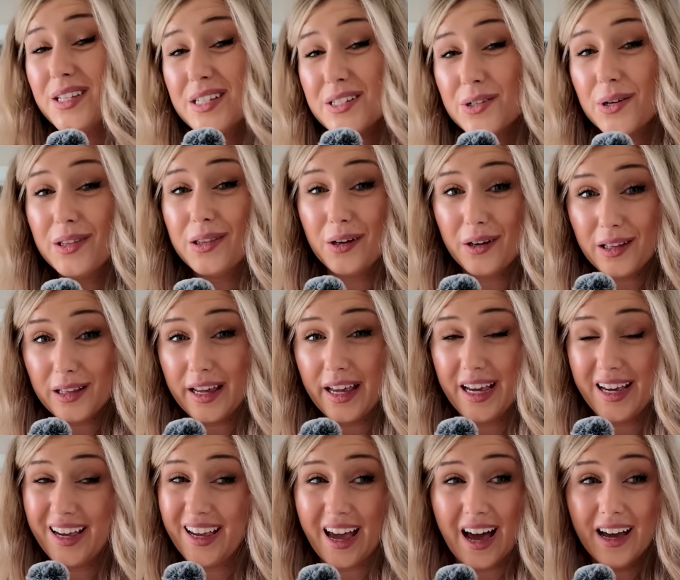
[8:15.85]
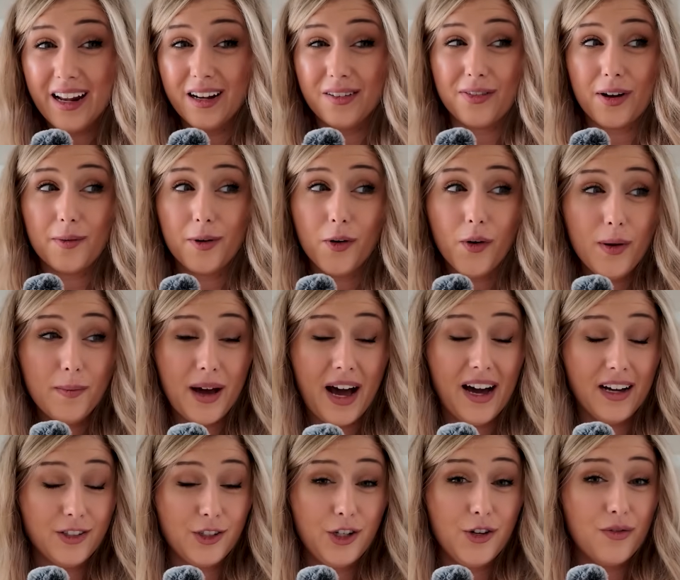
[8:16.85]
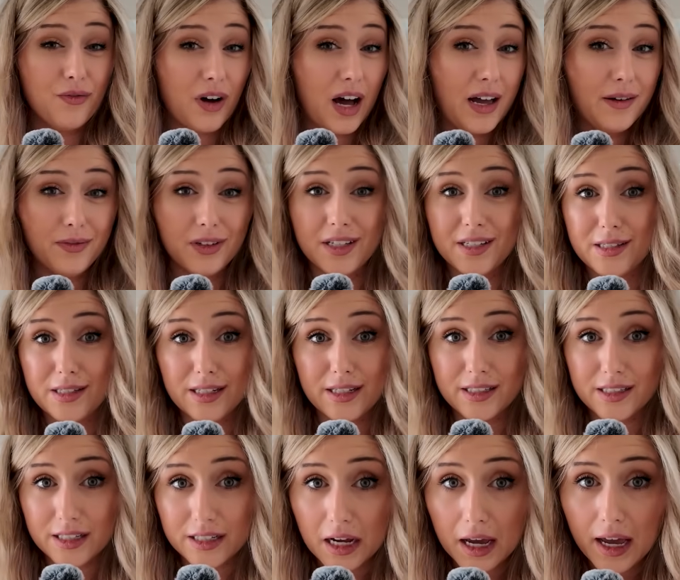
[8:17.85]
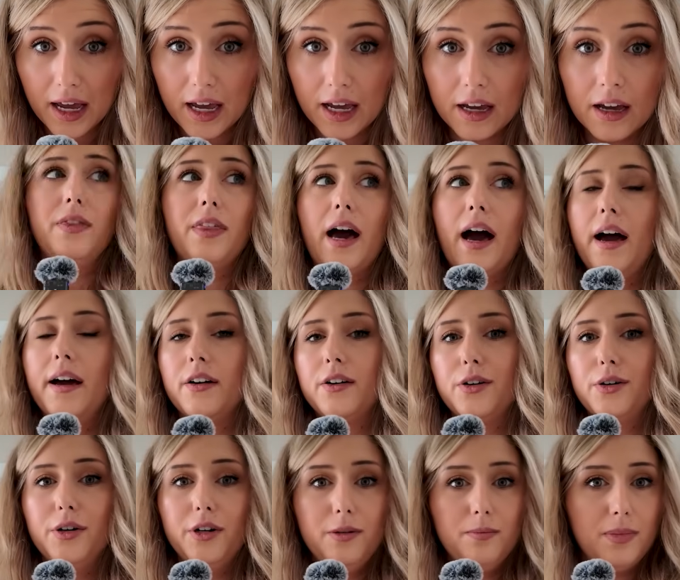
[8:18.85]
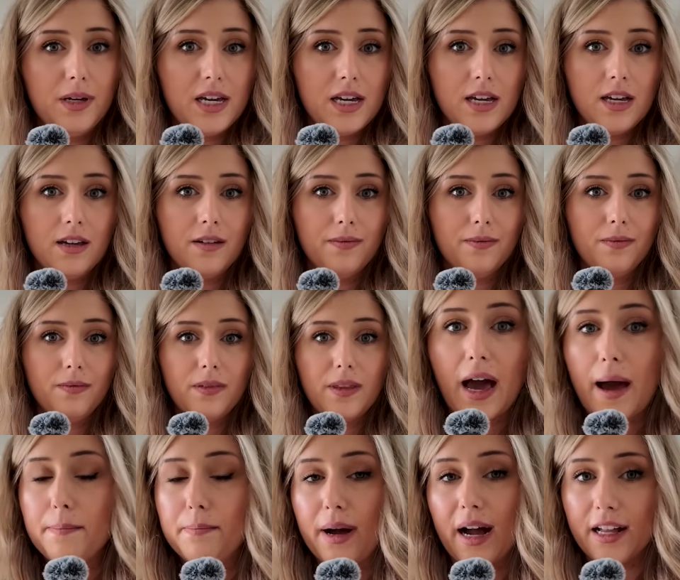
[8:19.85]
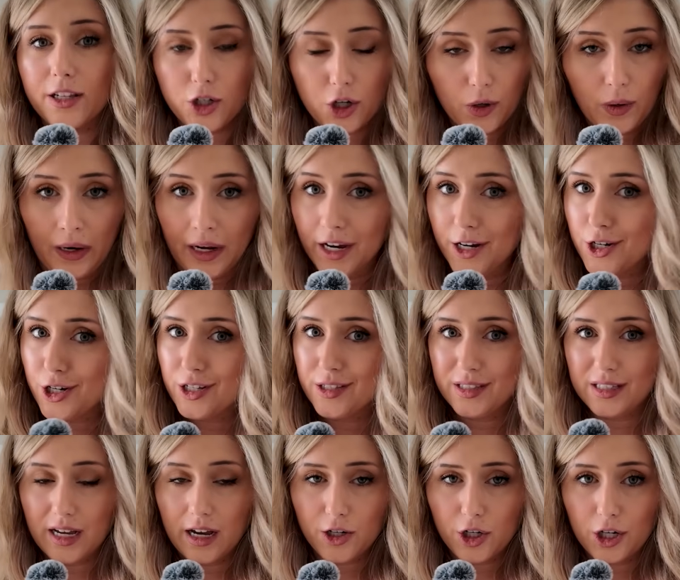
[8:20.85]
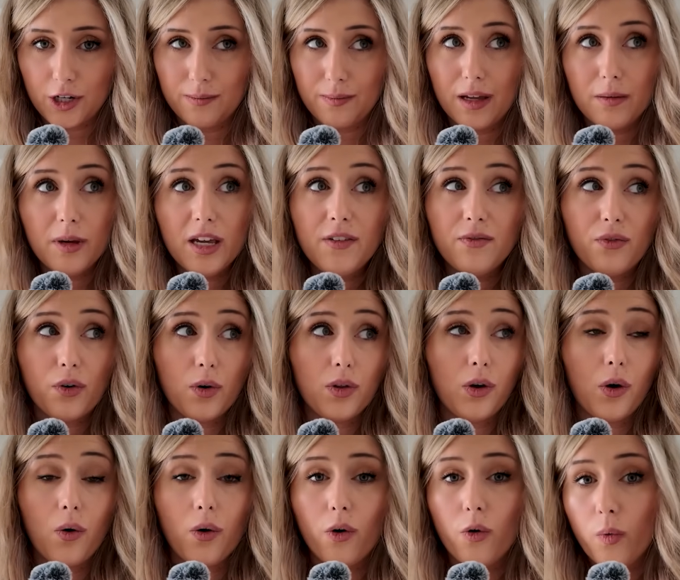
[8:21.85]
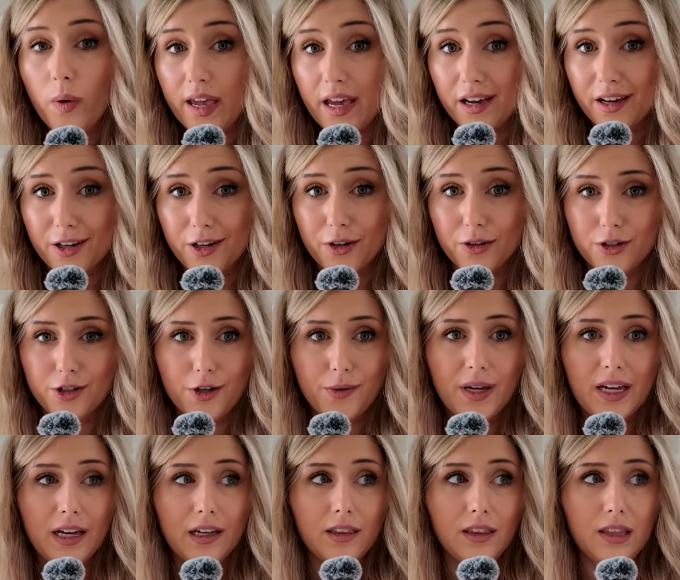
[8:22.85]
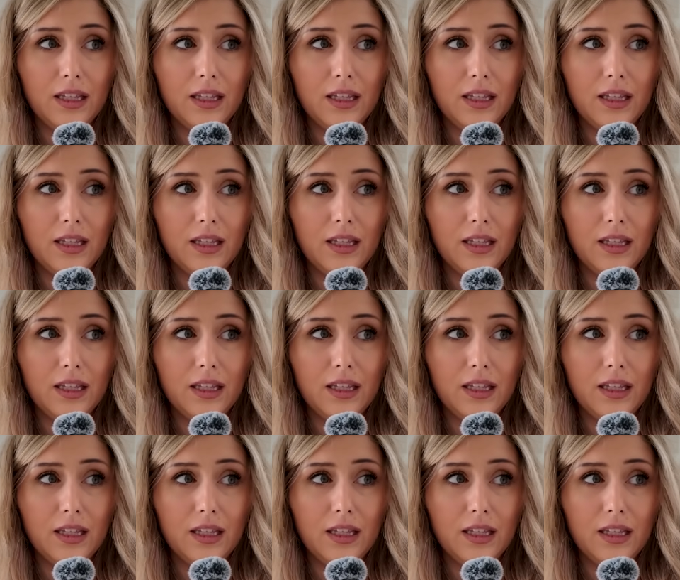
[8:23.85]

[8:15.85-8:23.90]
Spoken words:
this could look like, again, if I'm going back to 5 listings a day, that could be that batch creation session. Maybe for the whole week, you're doing